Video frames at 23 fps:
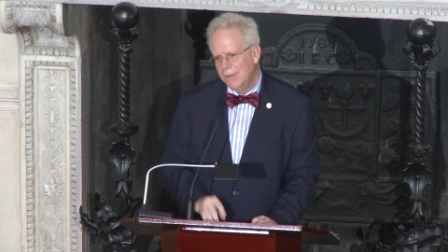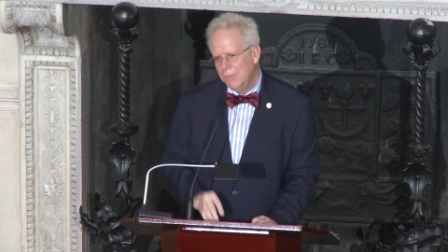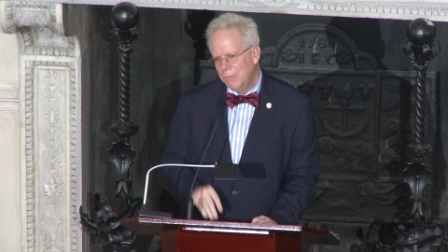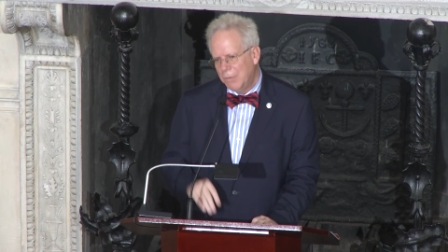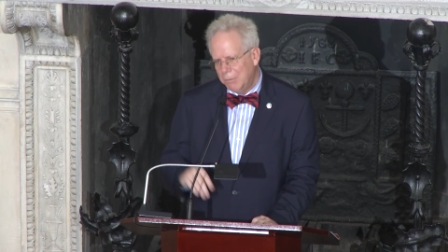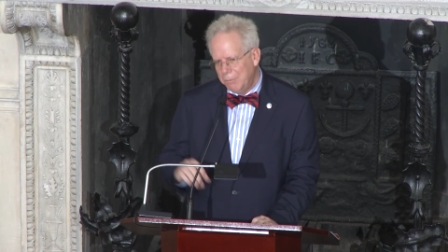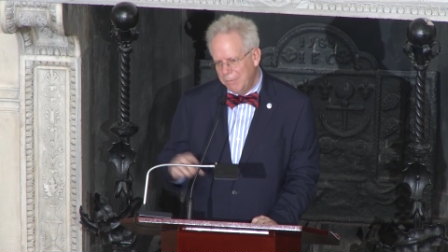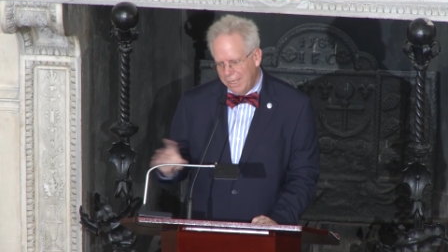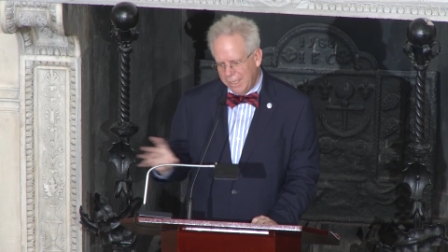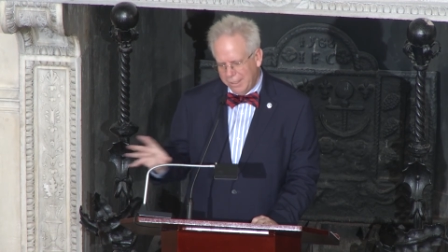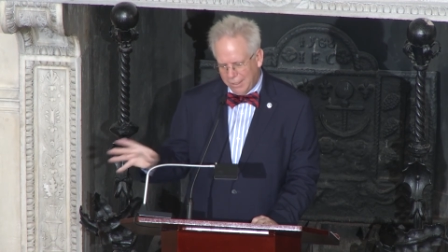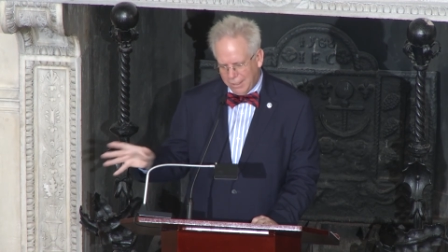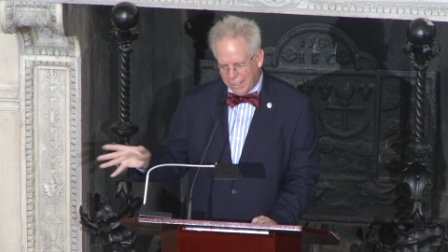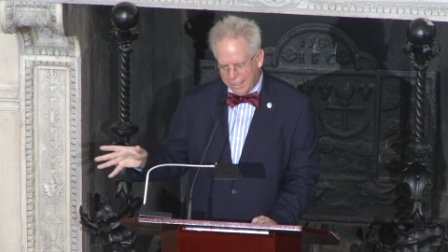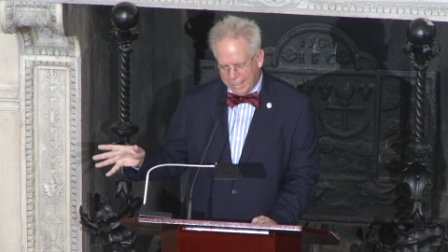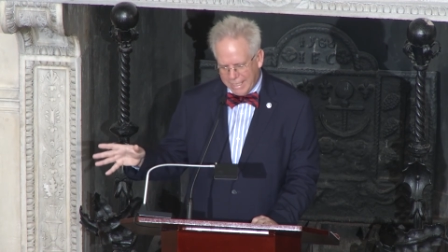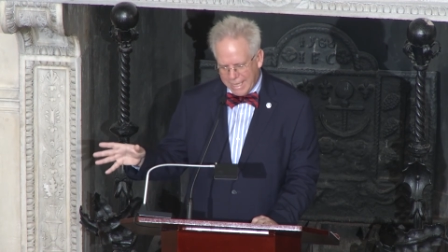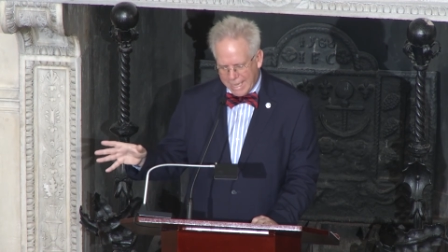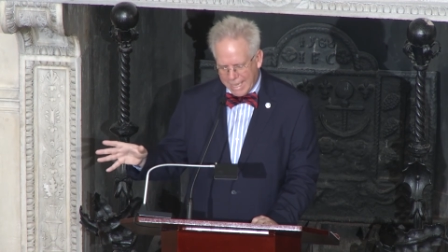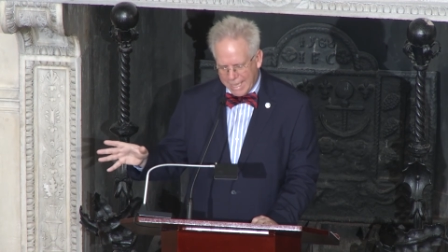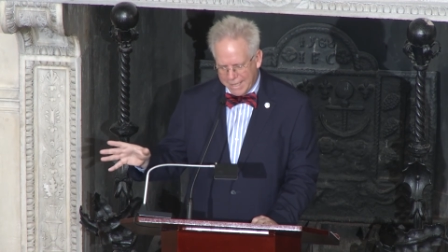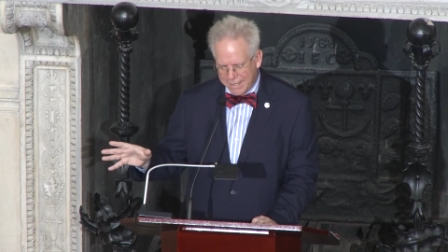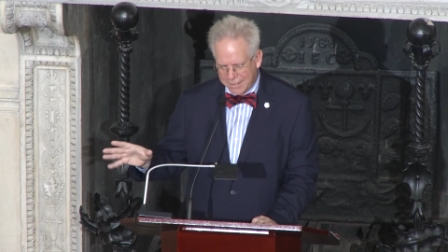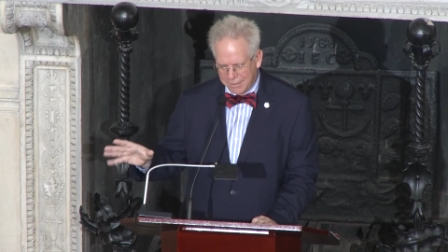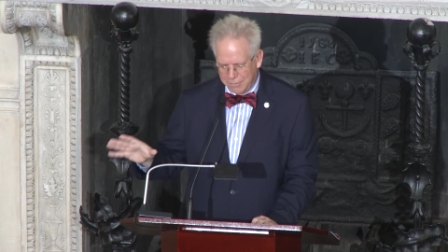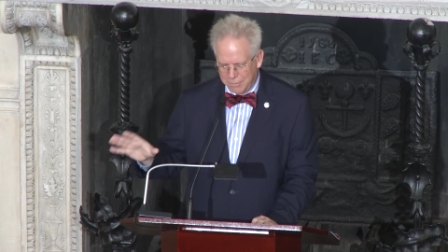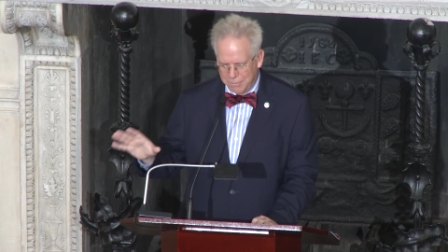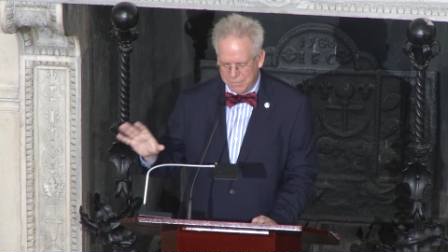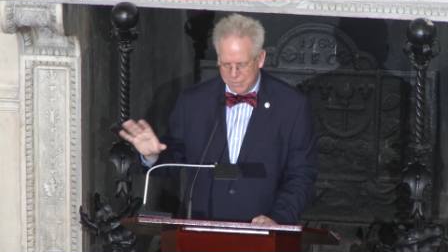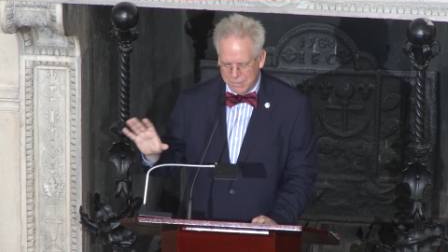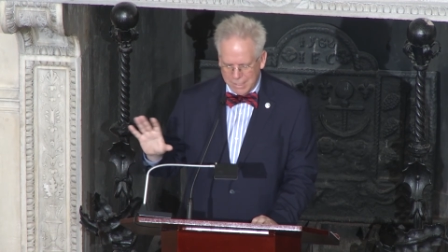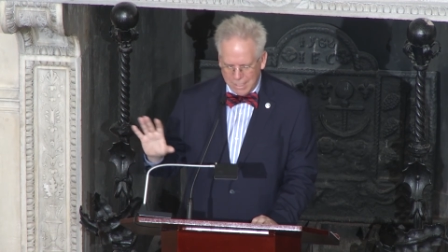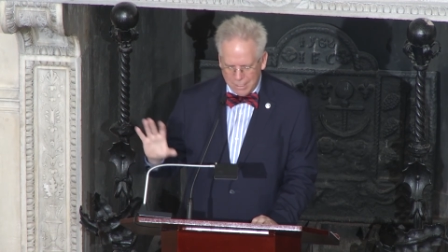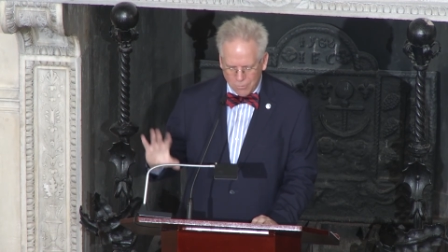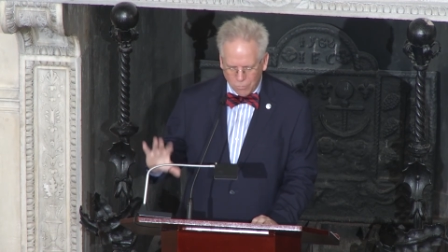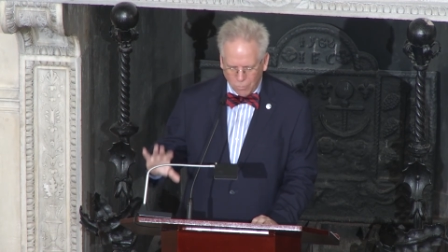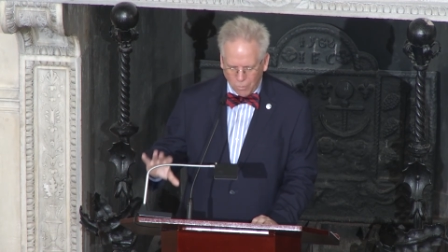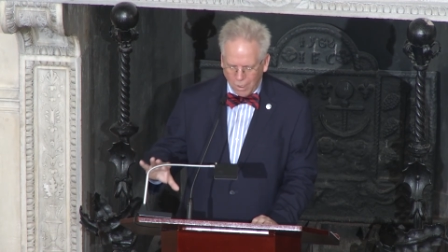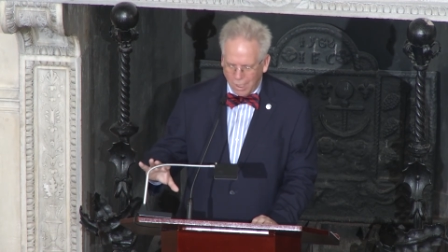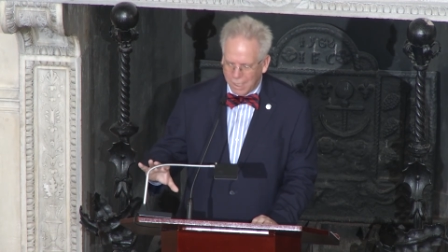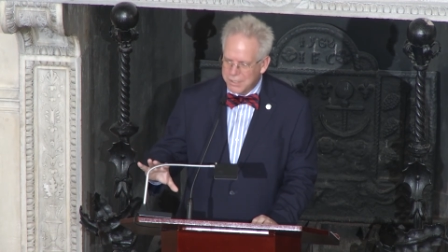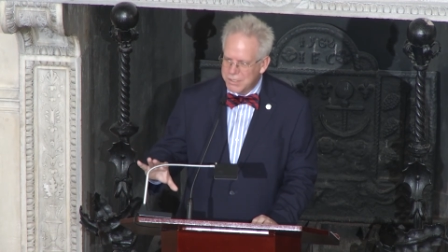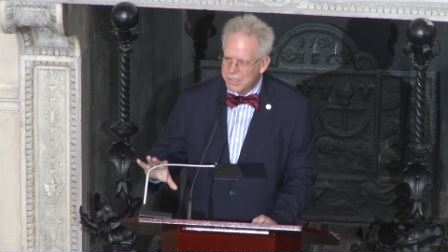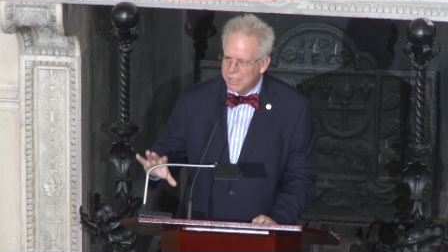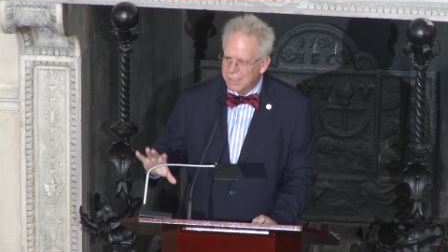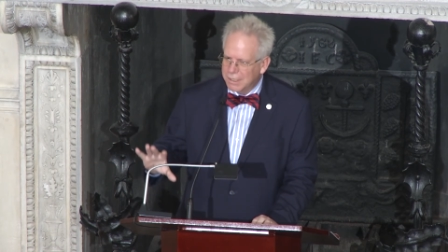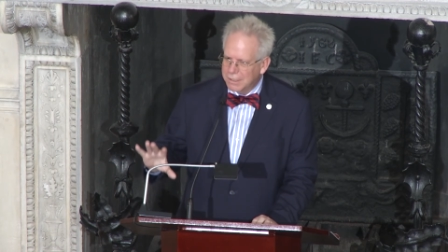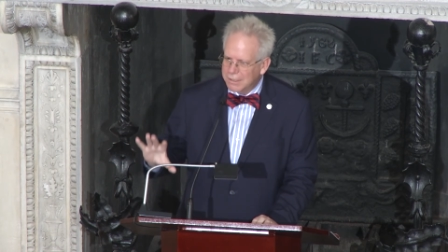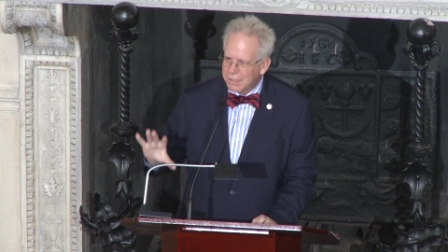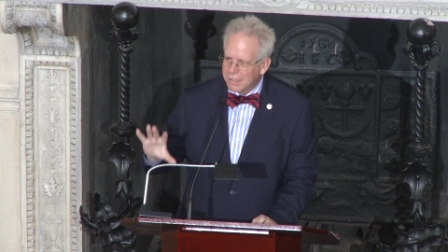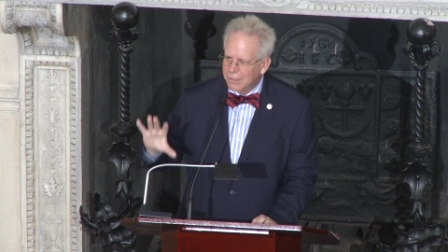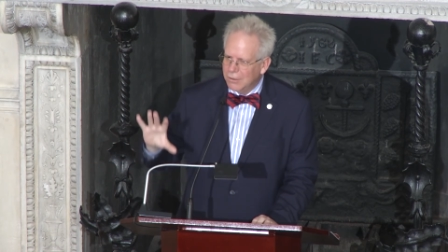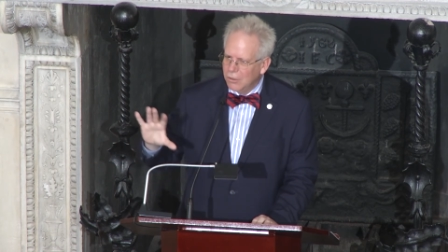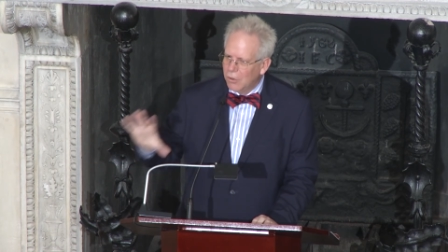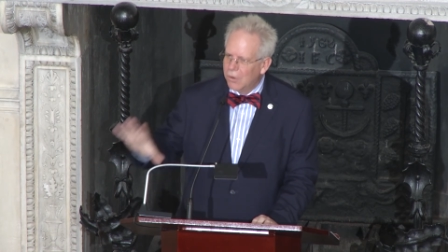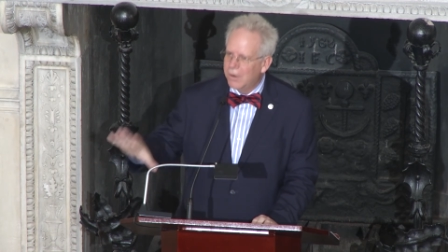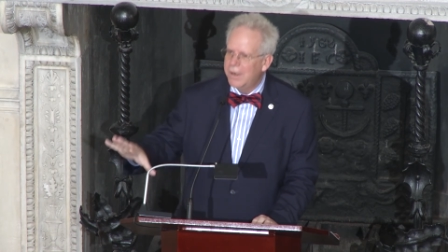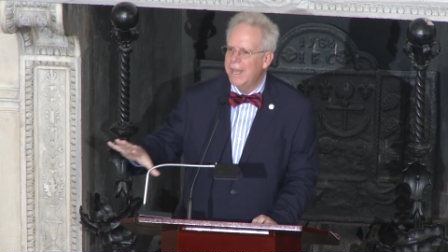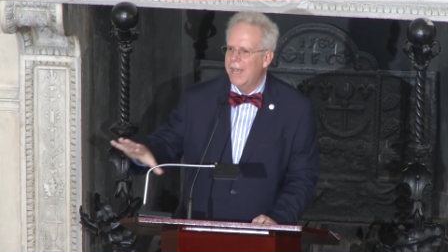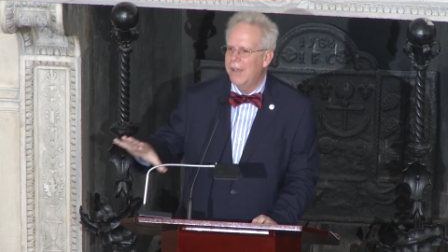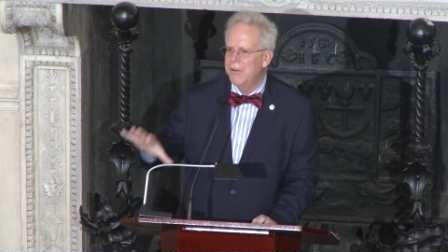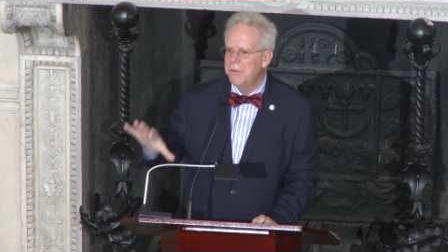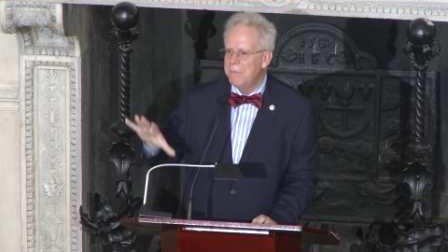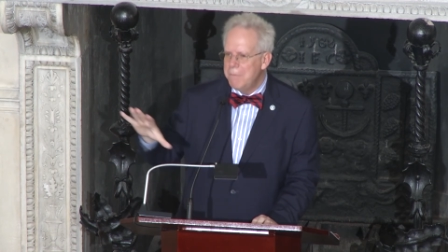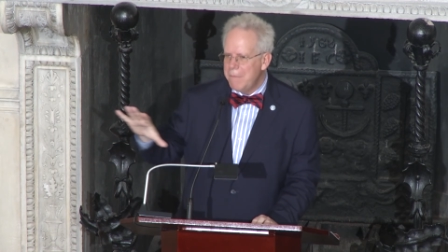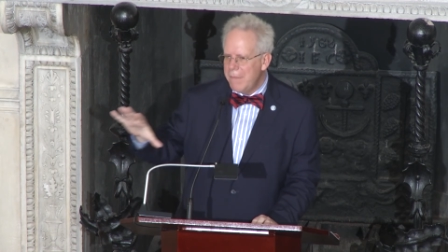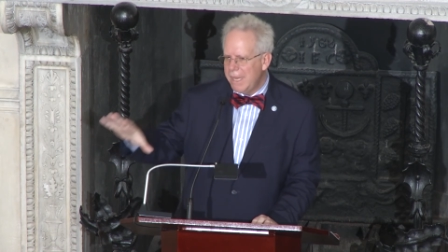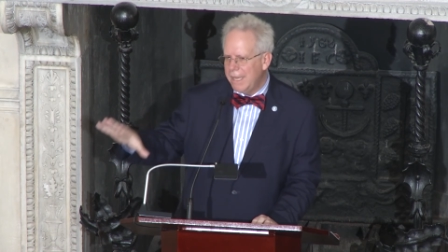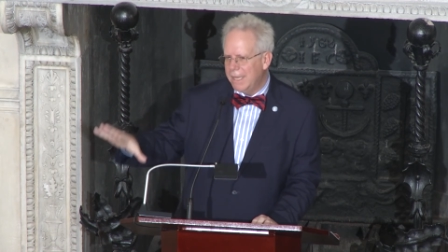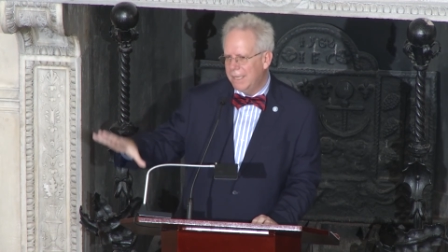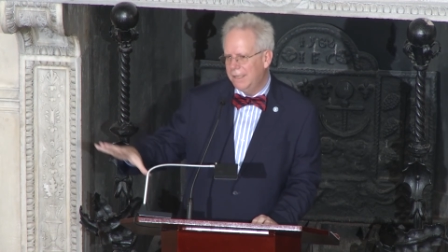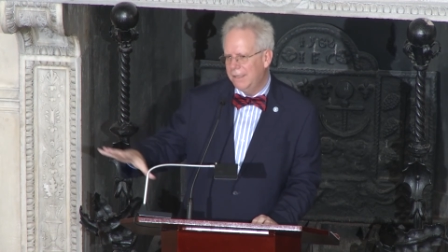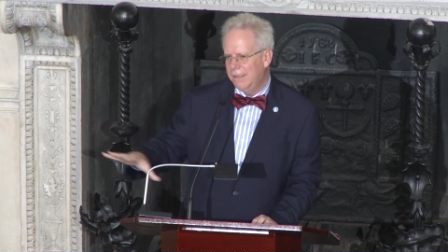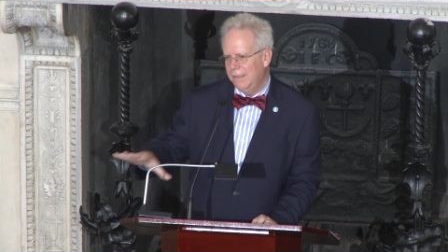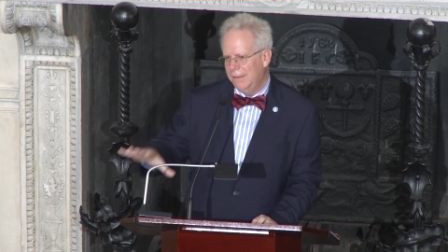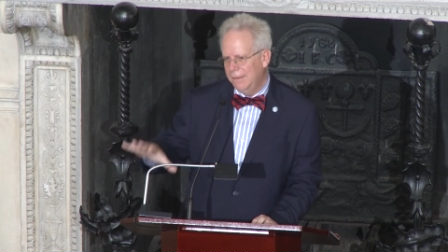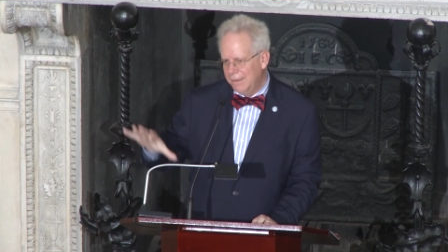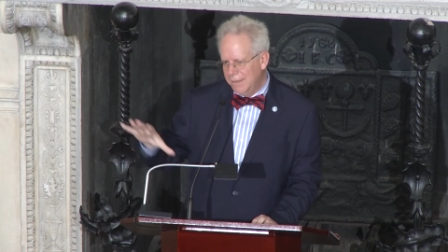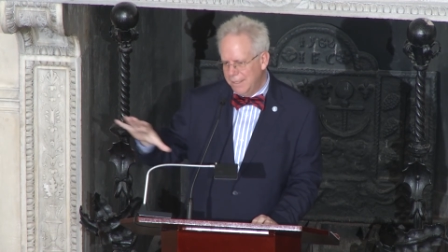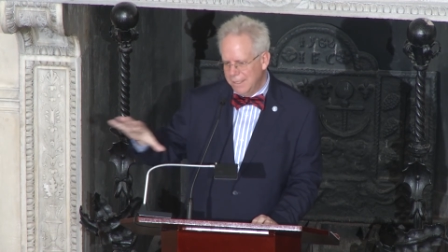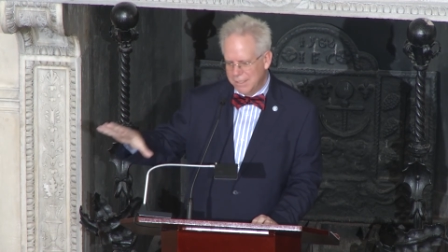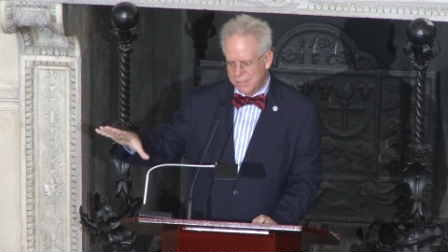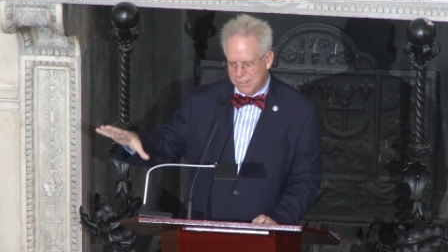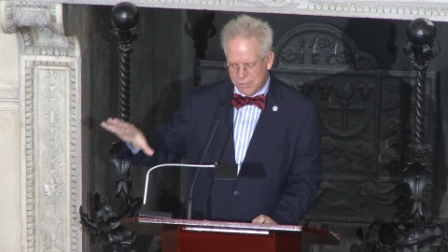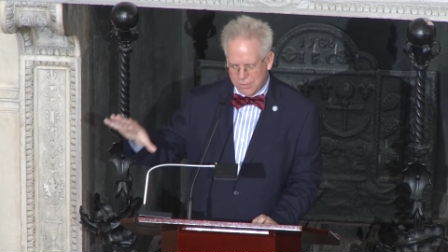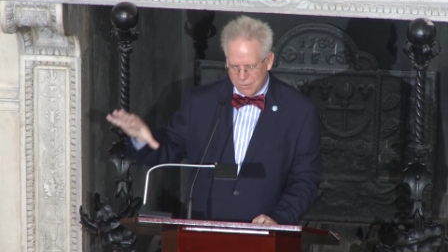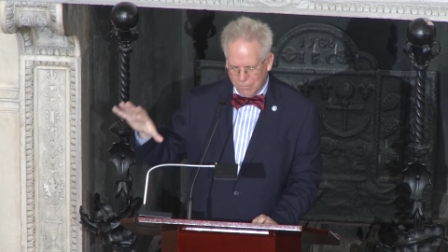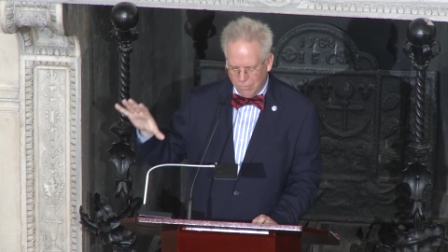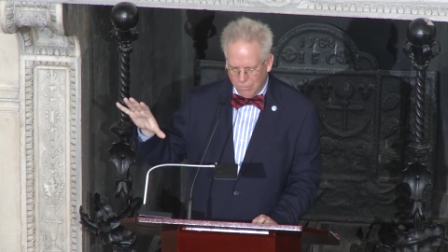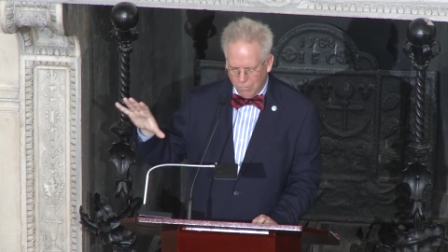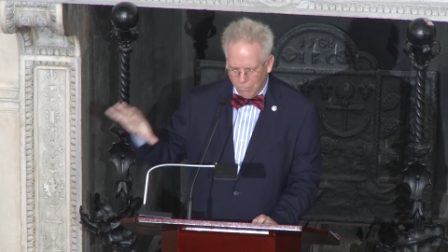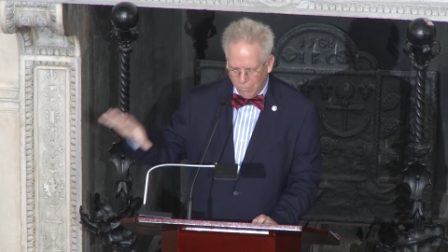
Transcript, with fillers: But men like Adams and Washington learned how to make this